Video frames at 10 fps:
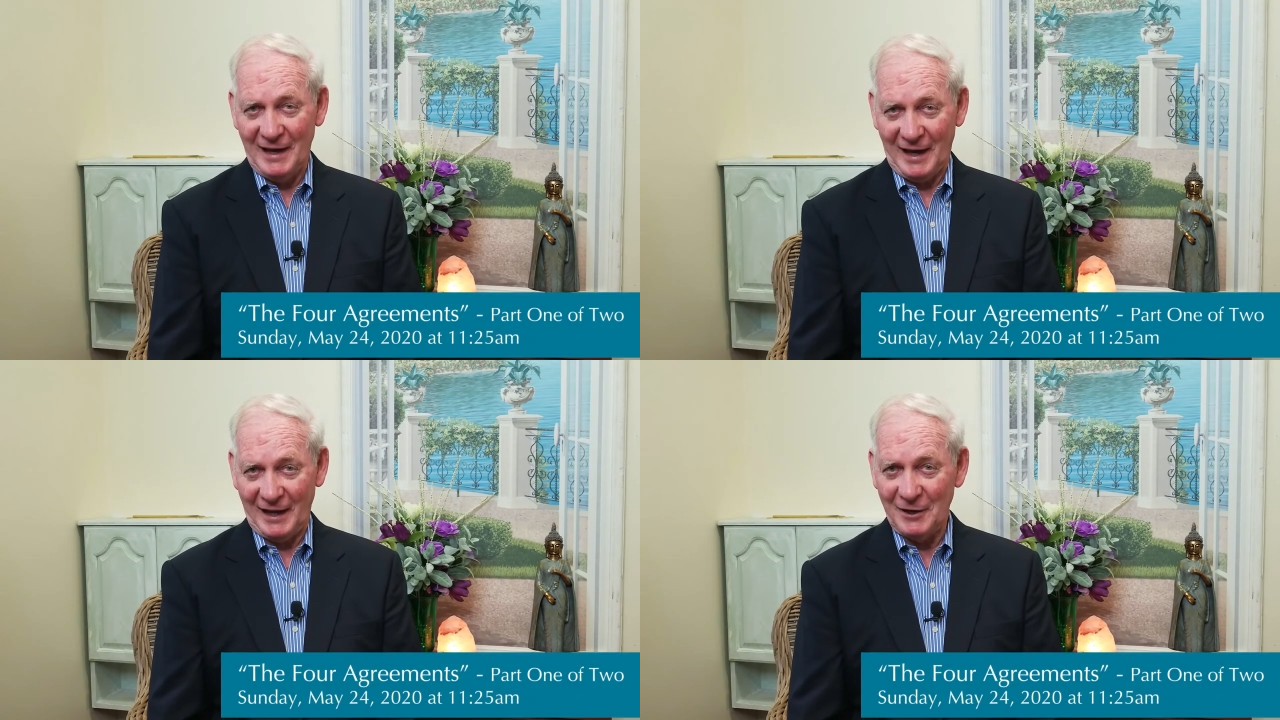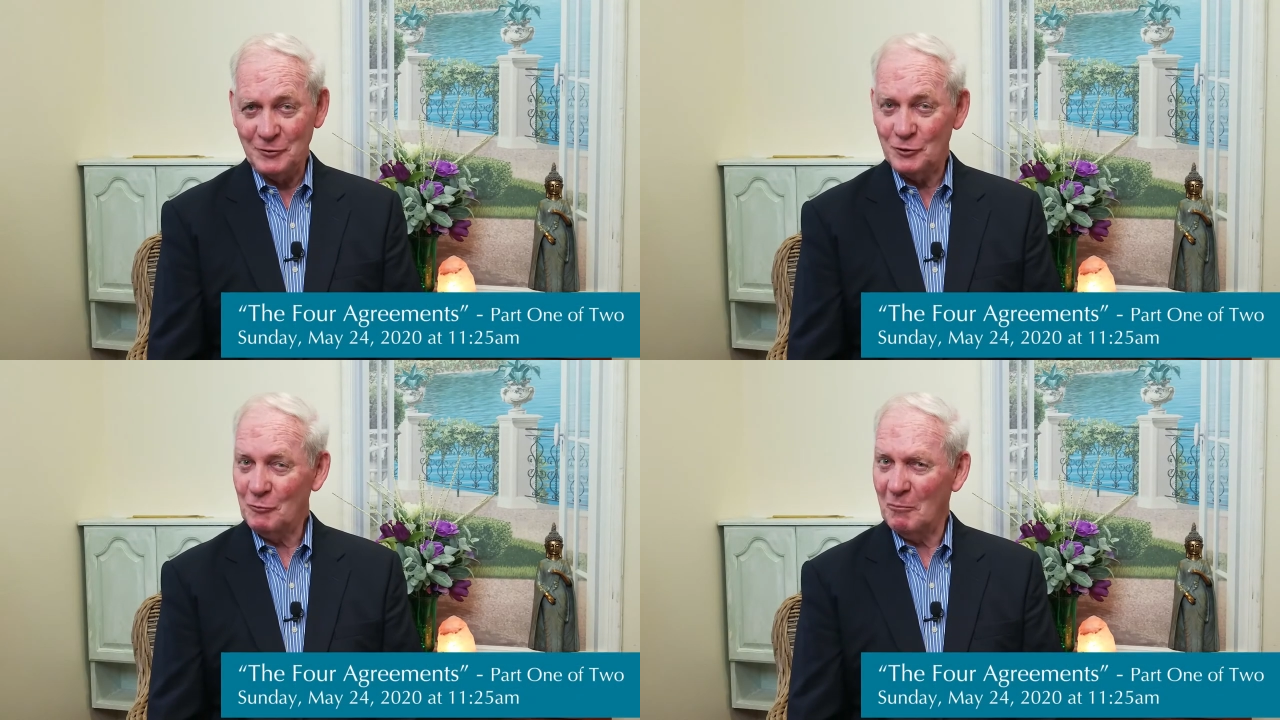And
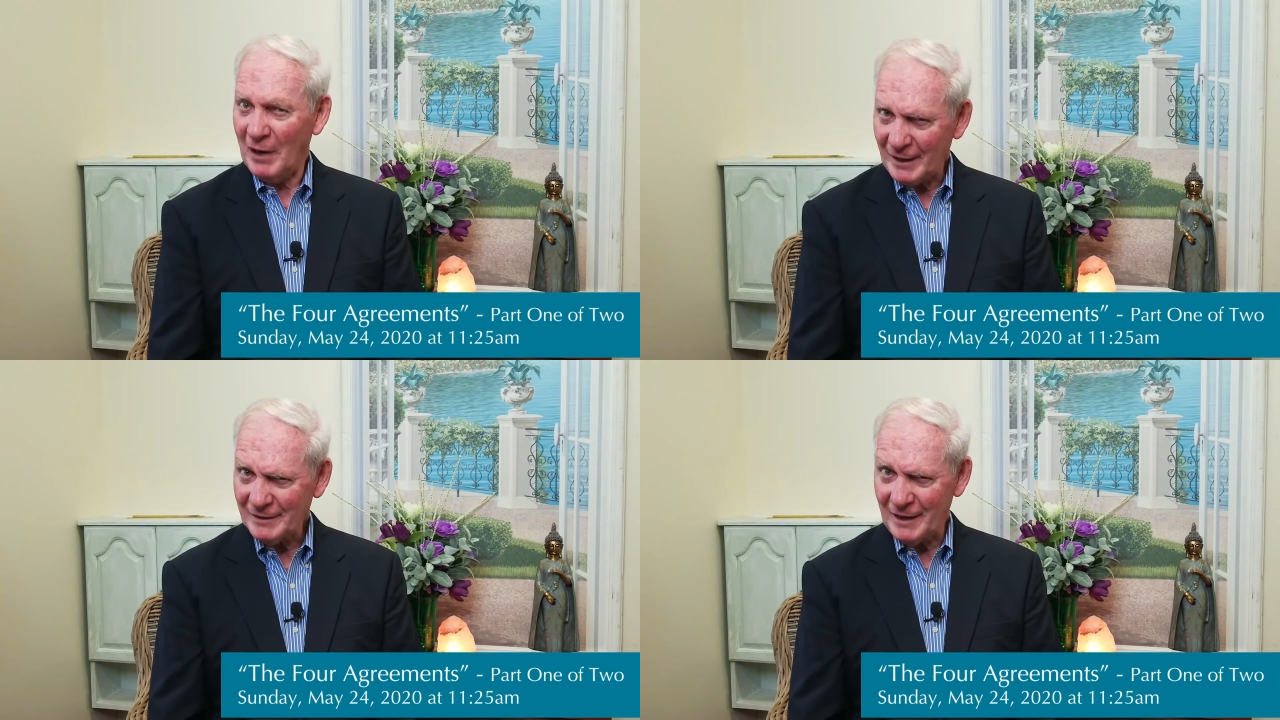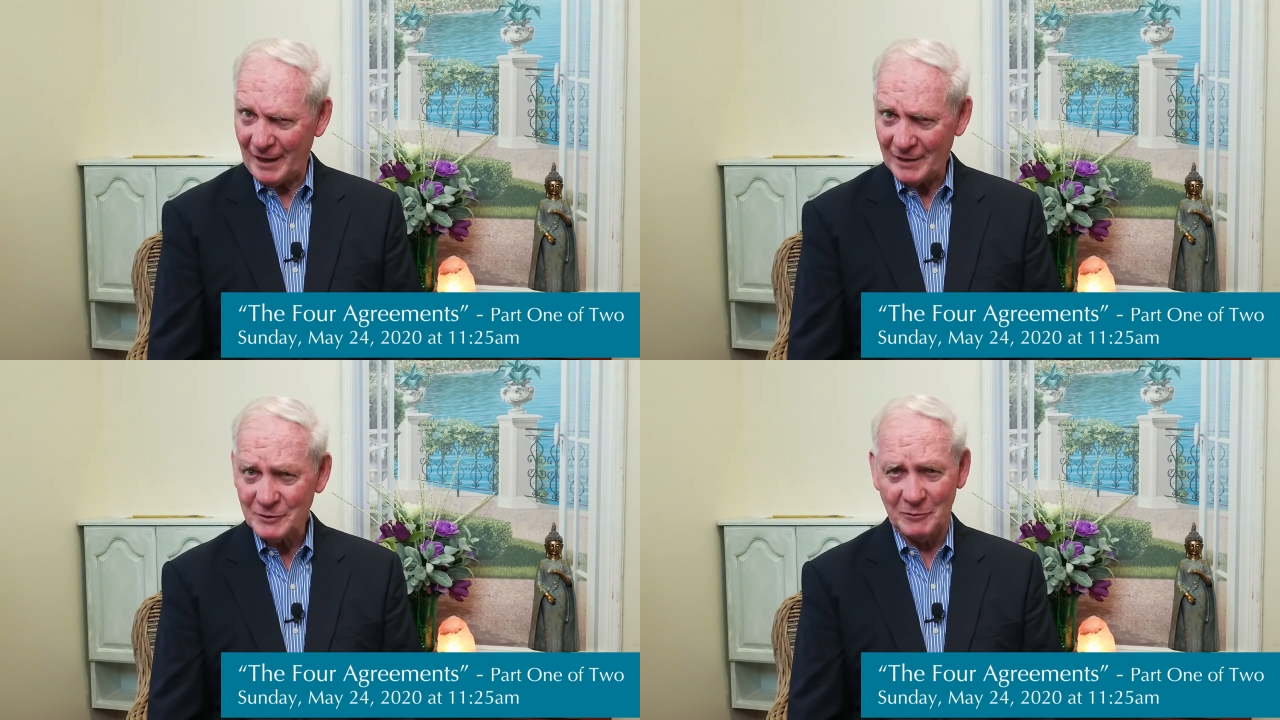as you might
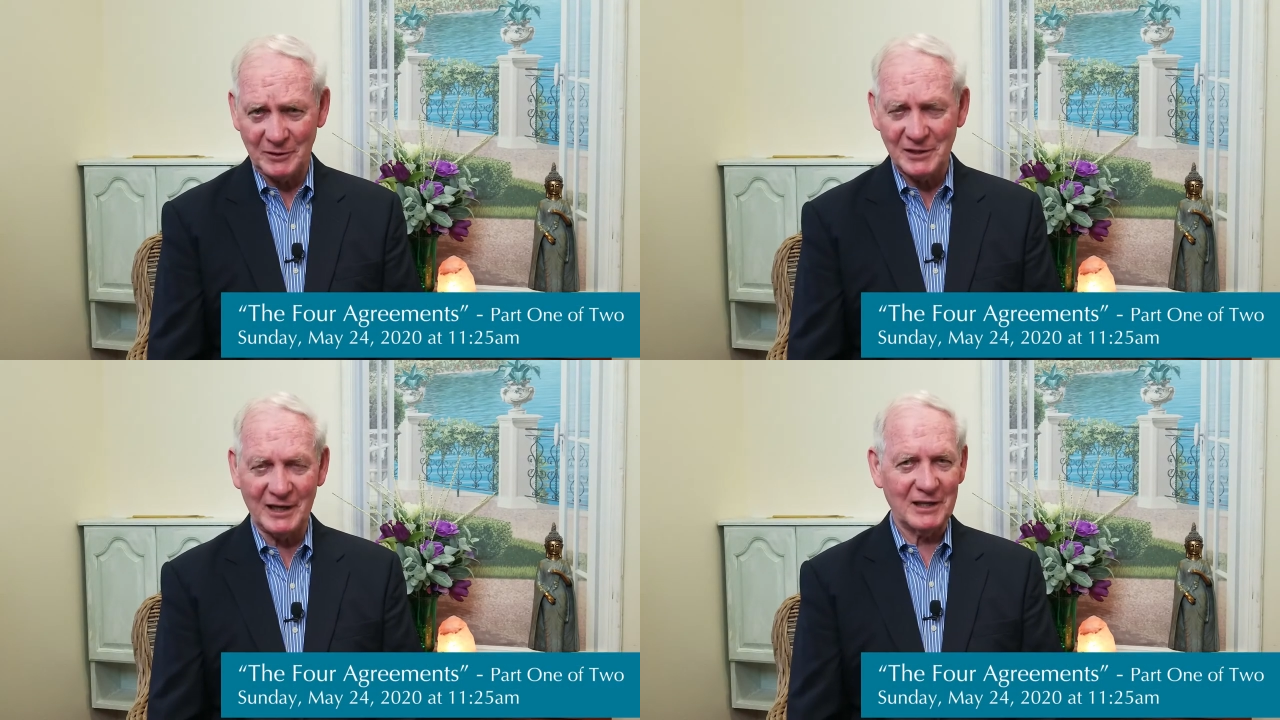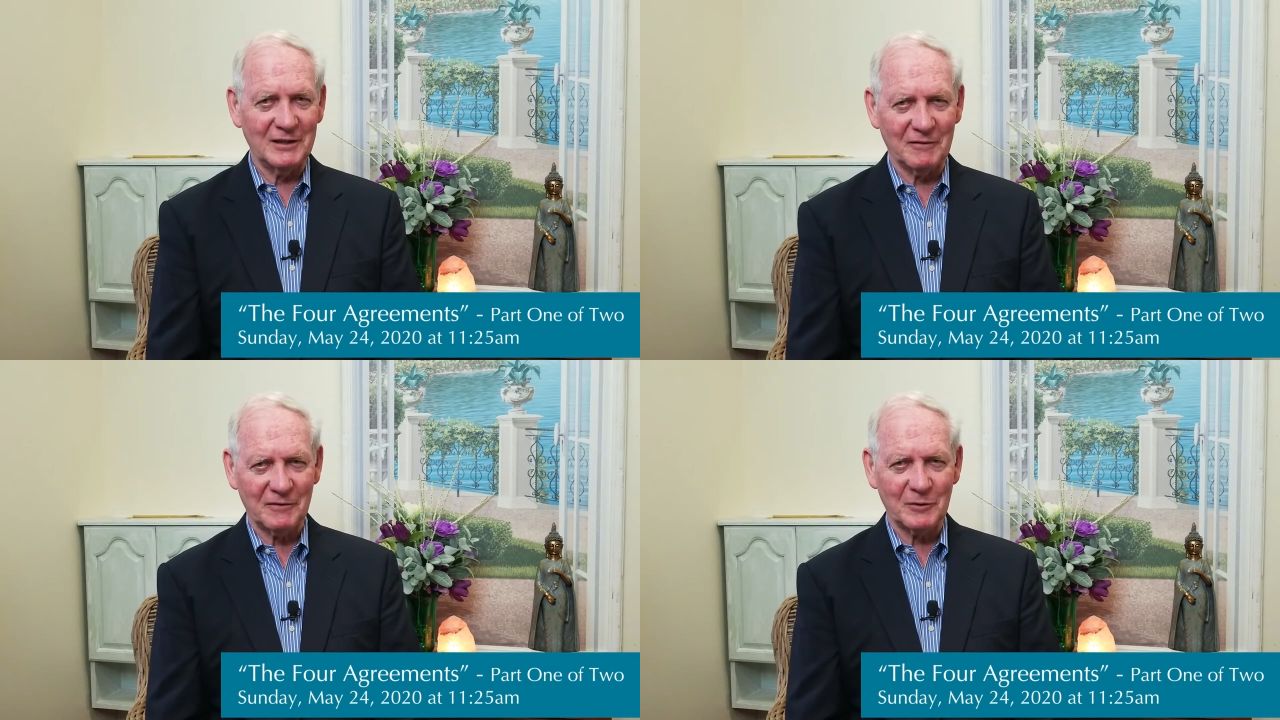guess, we're taking
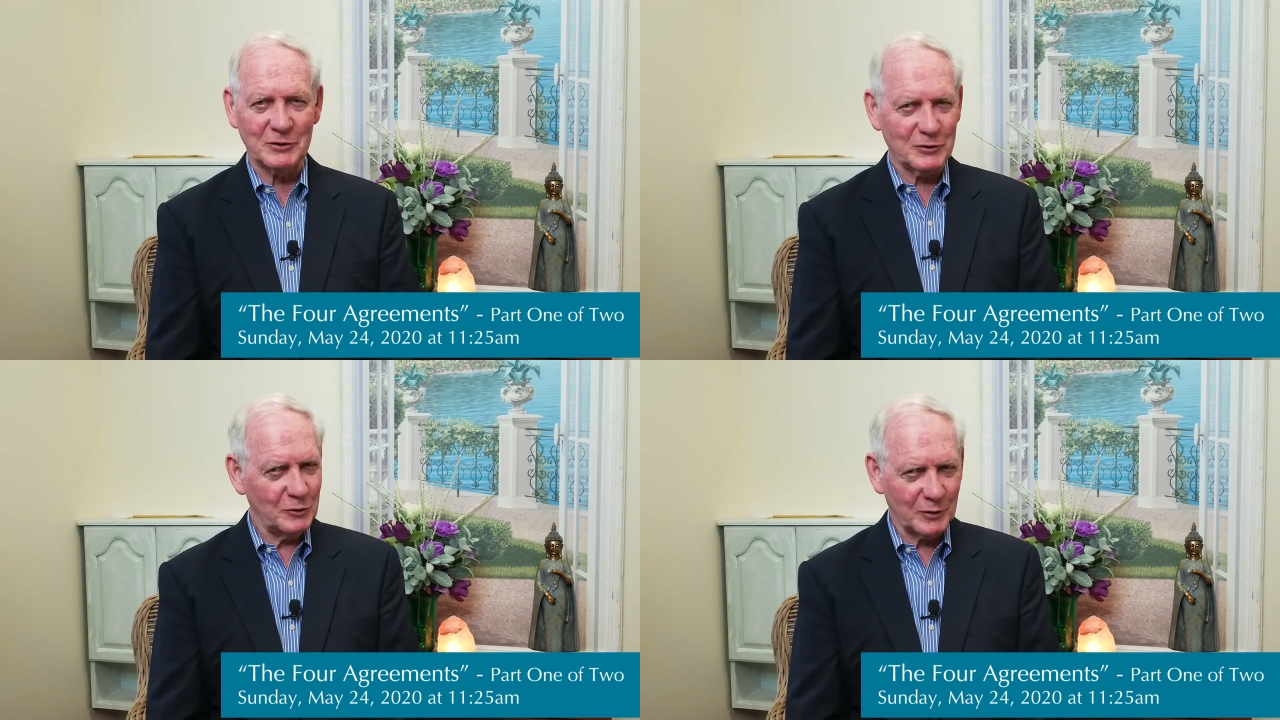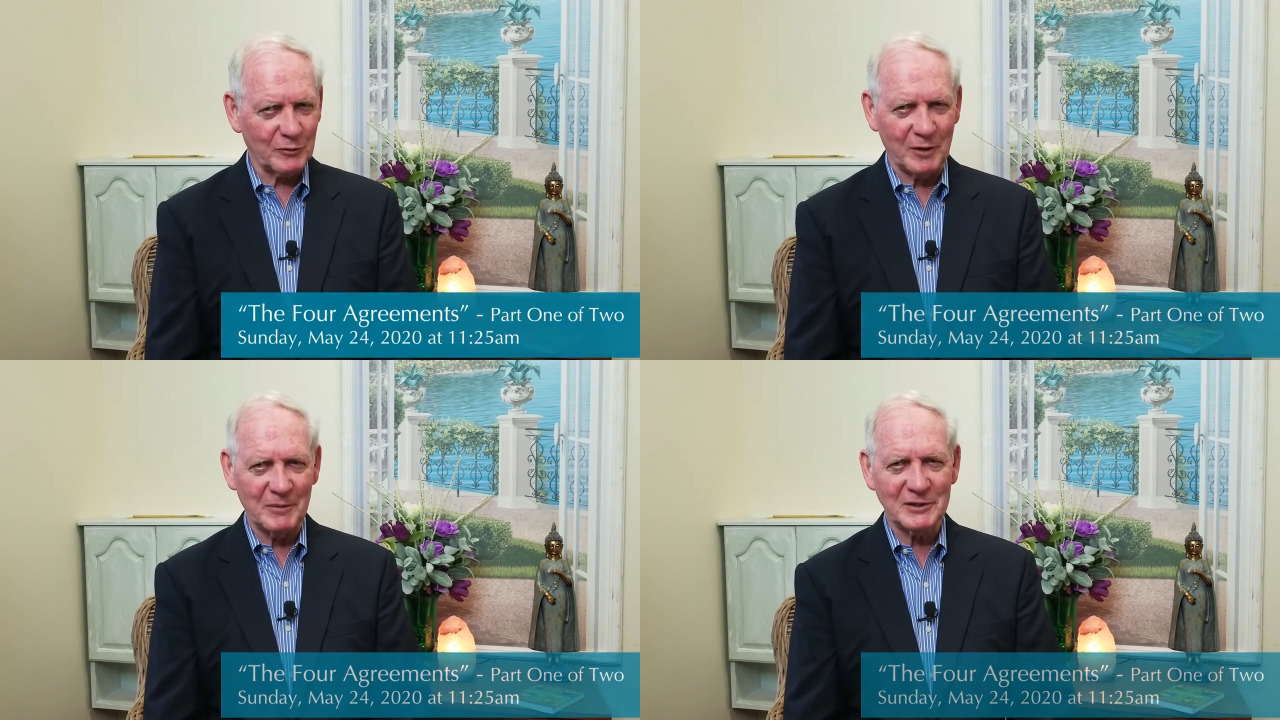the first two
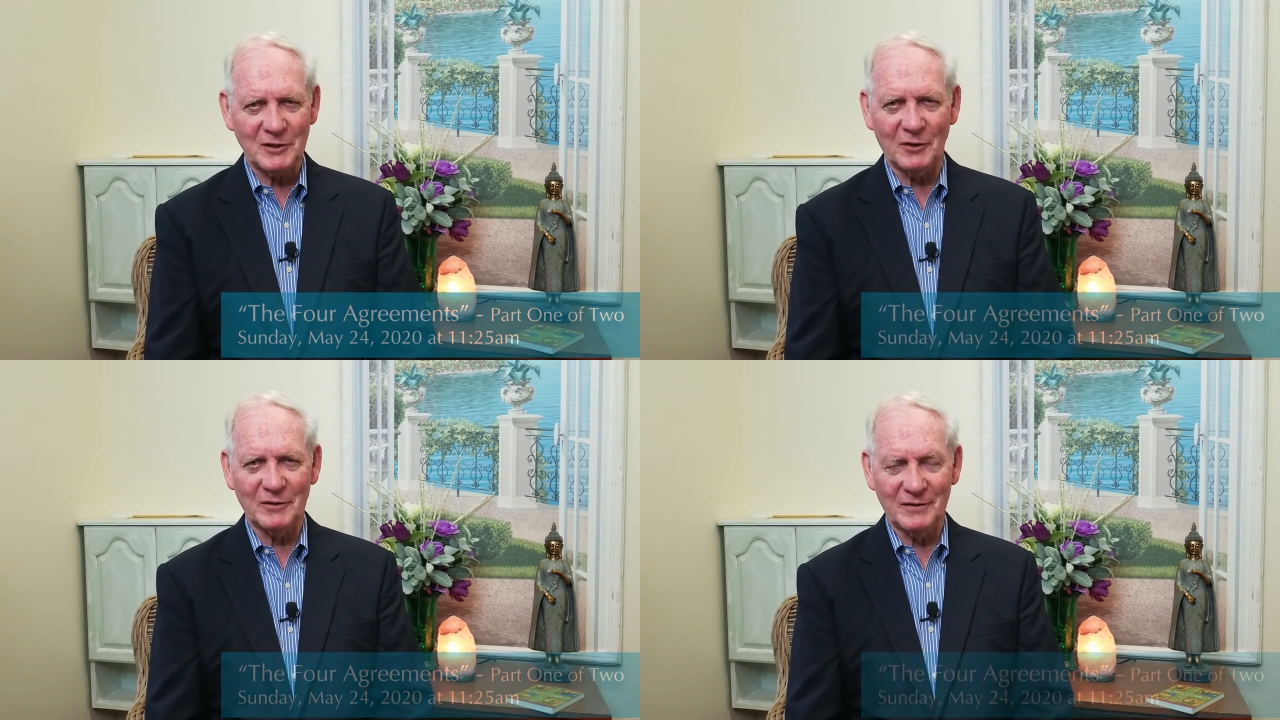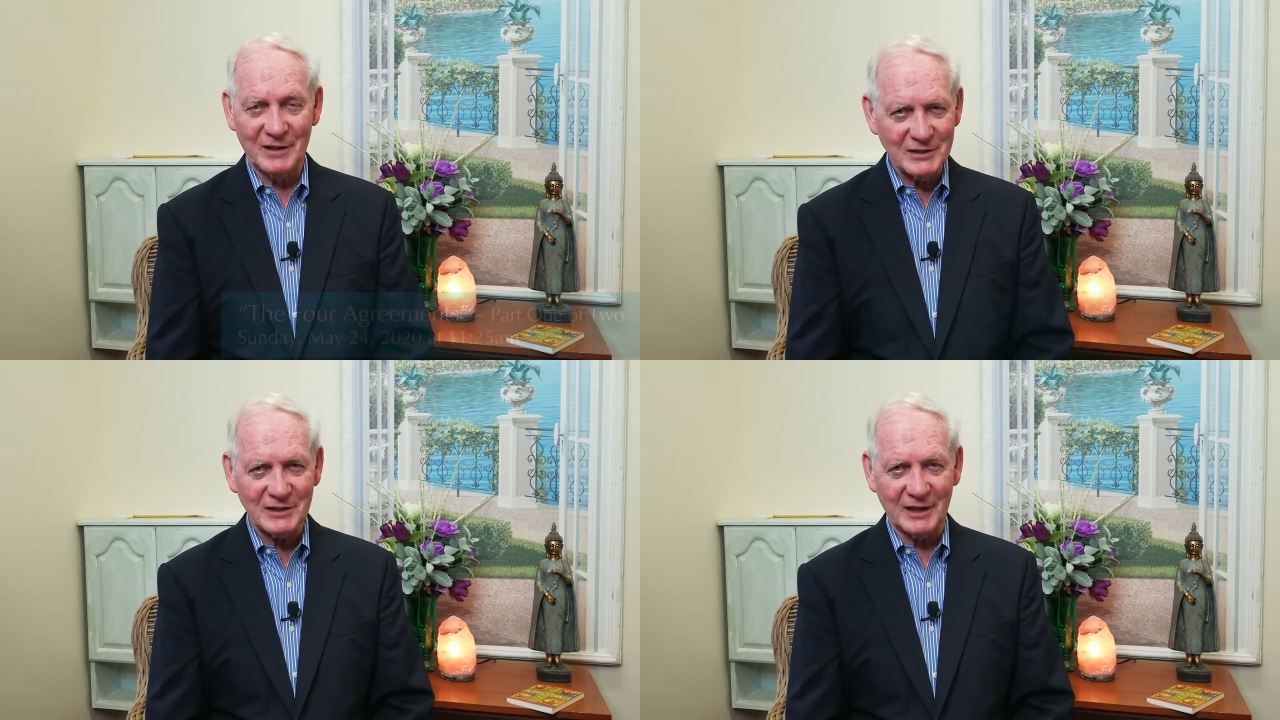agreements on
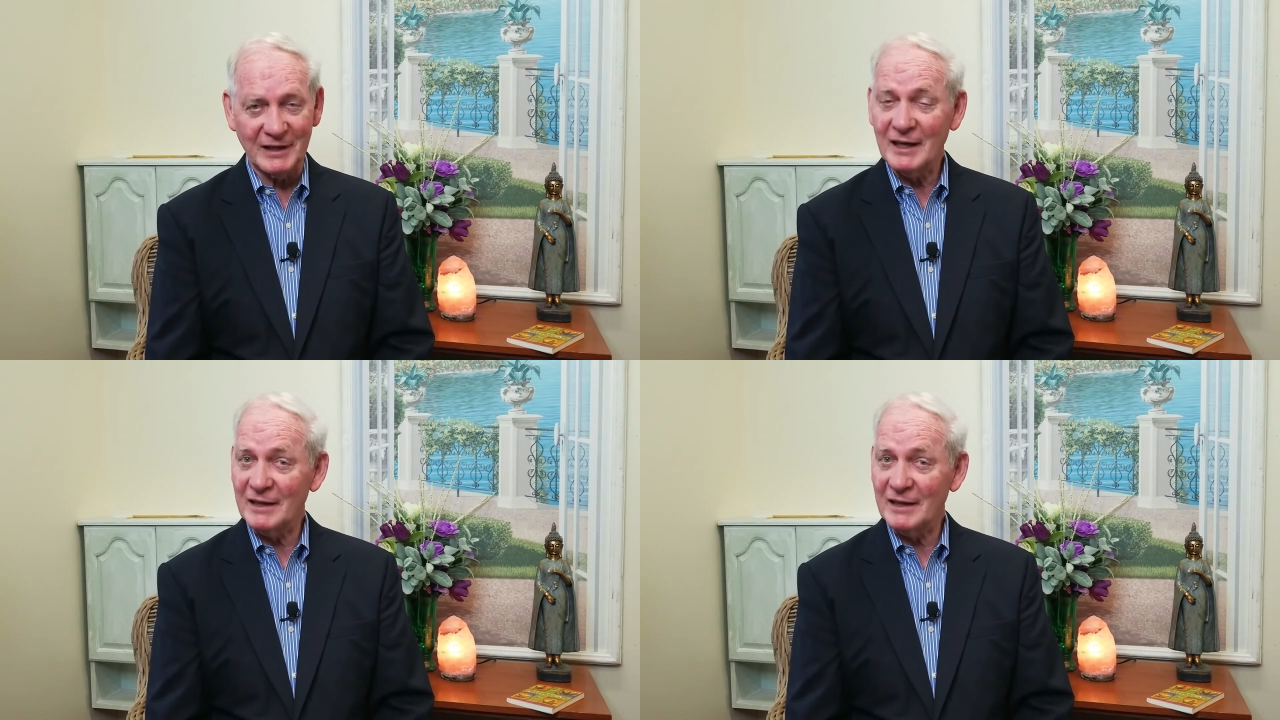this Sunday,